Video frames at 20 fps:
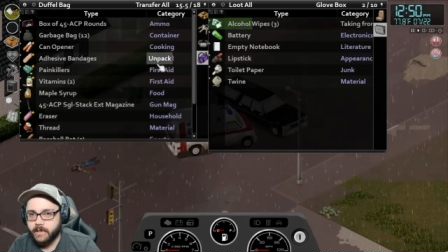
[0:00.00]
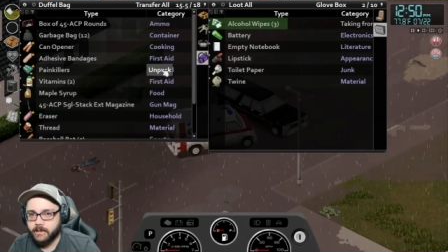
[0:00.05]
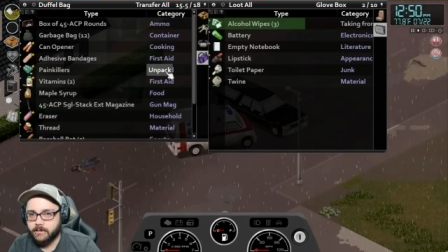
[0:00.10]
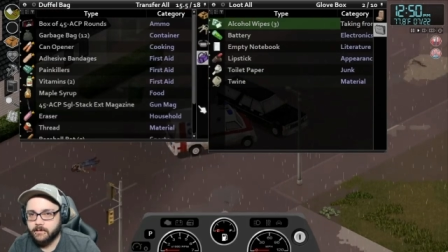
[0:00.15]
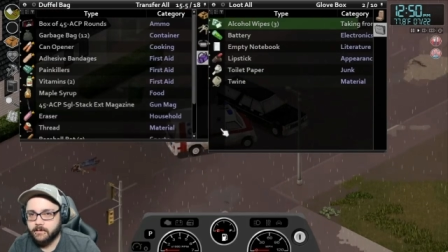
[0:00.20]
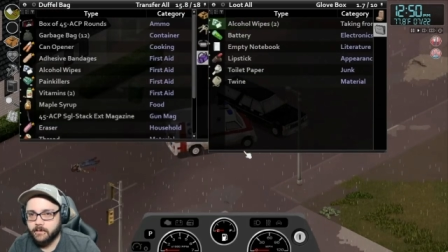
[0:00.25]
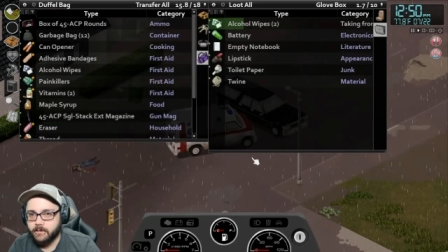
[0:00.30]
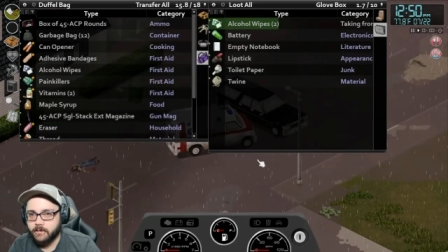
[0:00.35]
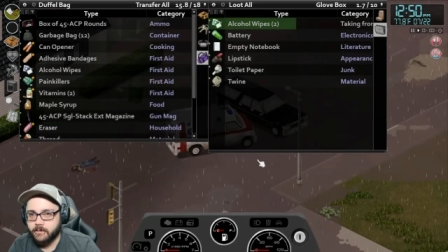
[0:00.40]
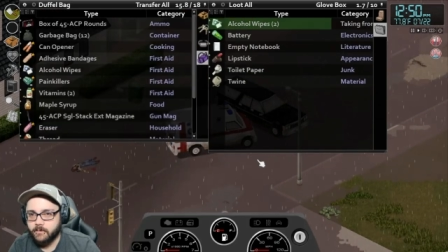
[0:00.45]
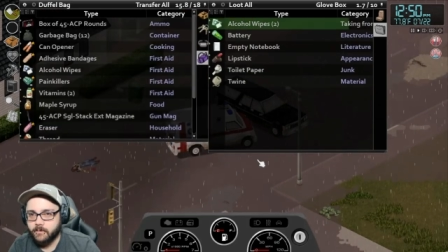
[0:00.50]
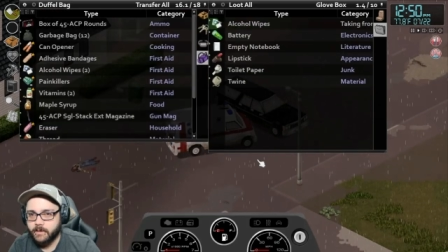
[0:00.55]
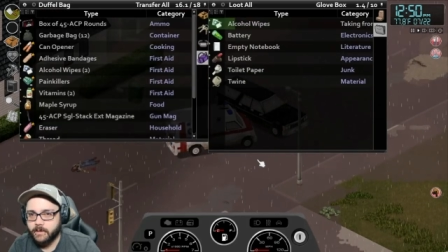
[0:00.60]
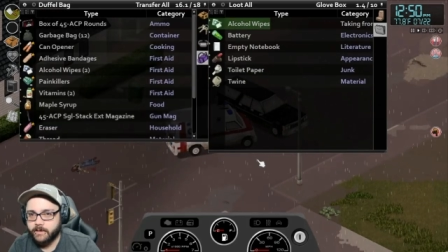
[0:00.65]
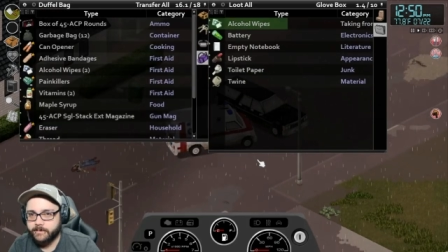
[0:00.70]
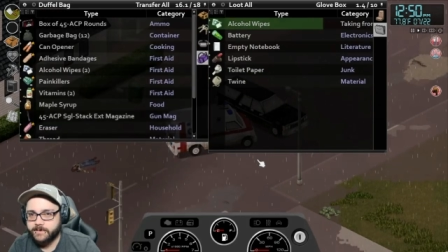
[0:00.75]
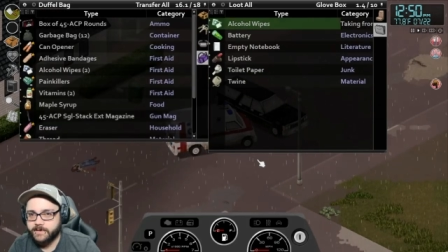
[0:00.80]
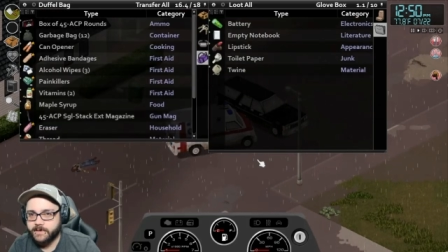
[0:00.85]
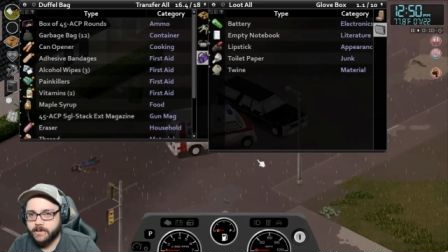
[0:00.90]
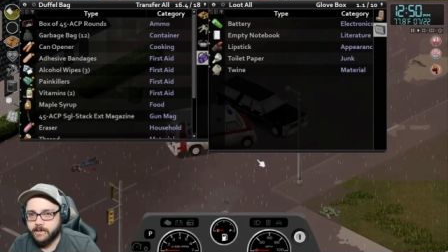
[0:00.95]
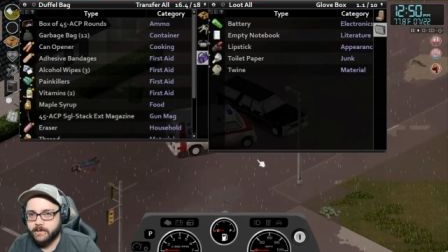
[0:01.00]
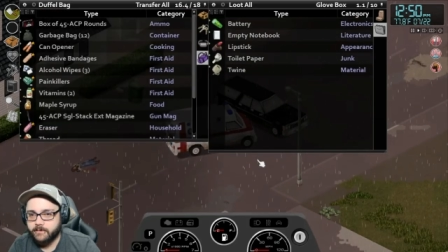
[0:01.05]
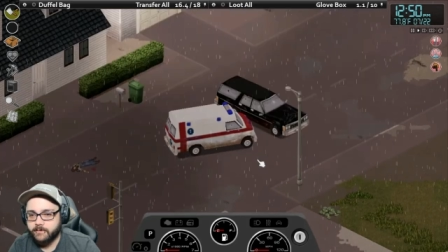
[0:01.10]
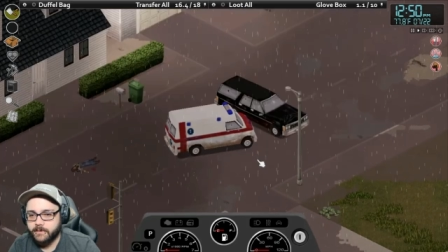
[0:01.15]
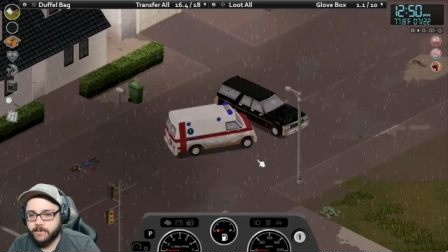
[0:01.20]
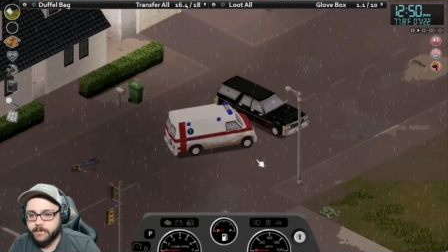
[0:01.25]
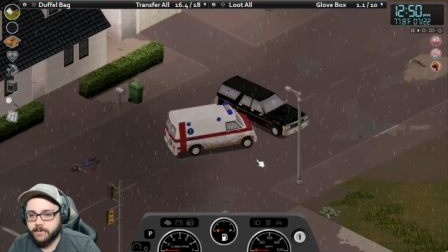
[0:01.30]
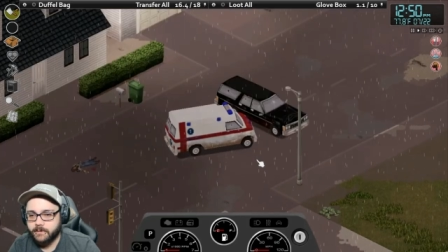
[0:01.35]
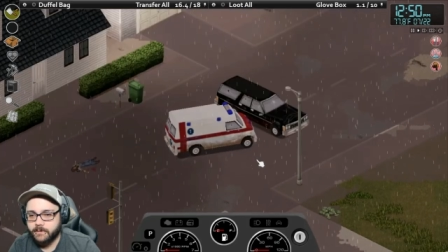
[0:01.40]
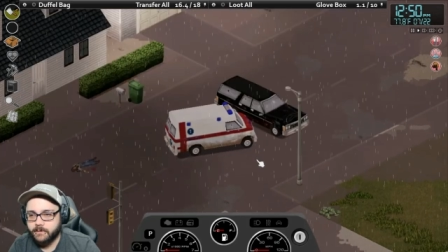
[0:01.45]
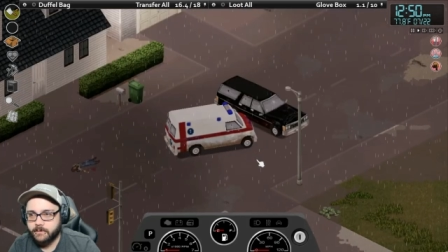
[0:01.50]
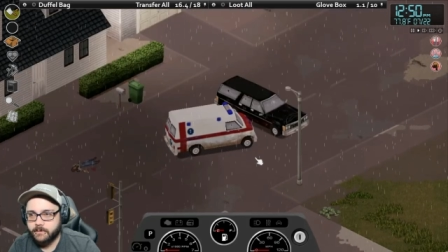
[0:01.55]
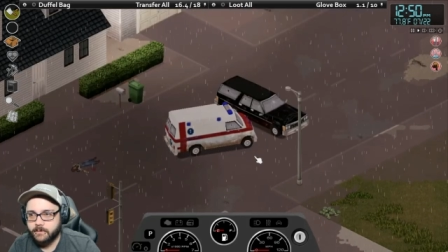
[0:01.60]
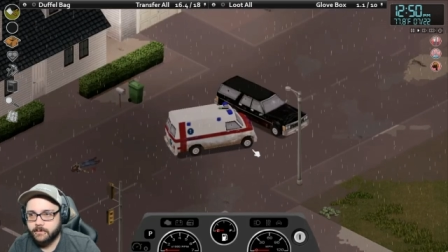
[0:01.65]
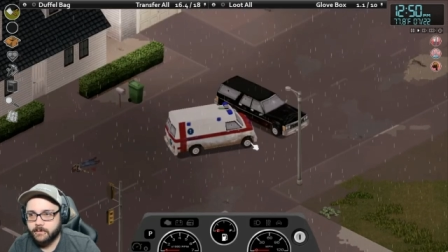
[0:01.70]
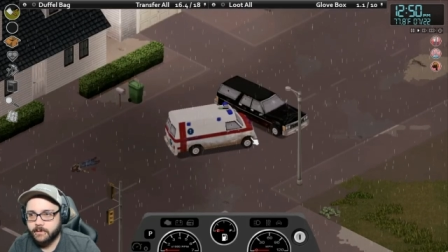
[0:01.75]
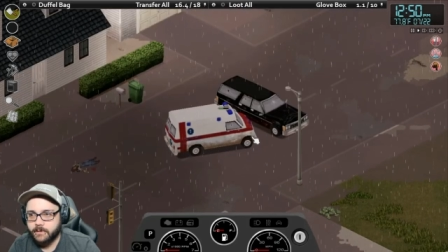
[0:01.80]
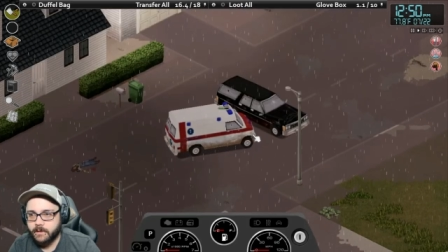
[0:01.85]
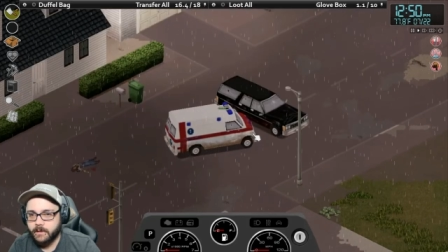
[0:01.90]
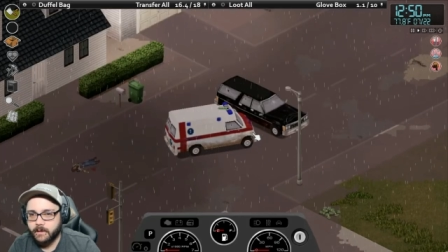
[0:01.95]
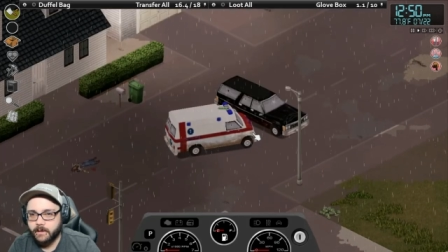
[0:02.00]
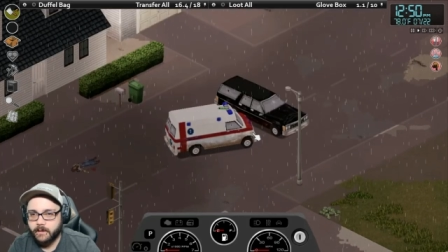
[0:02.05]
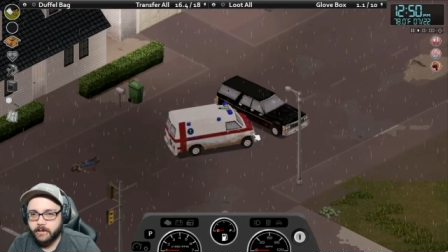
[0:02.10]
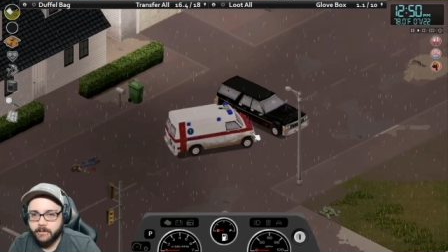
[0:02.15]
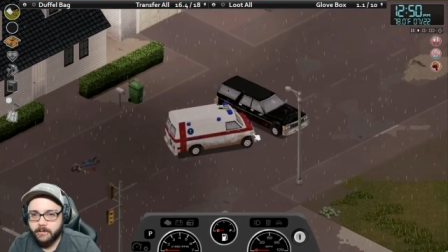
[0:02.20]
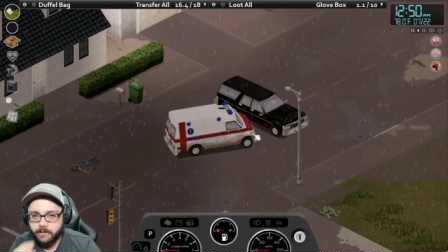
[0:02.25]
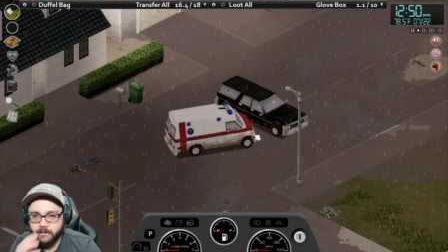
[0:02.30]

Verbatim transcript: alcohol wipes out of it. Yeah.